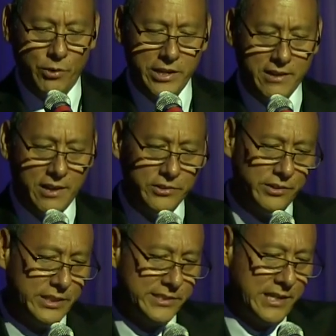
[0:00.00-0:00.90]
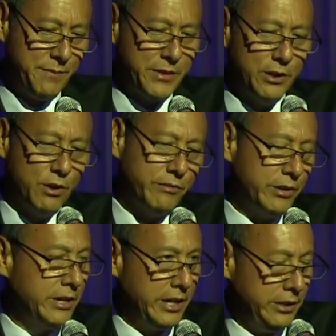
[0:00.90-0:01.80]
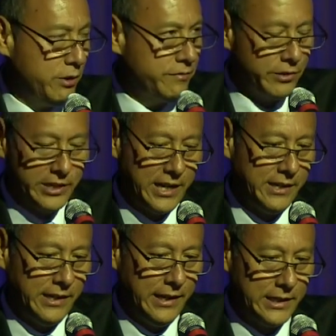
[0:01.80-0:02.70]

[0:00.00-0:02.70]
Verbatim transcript: what do you call doing the same thing over and over again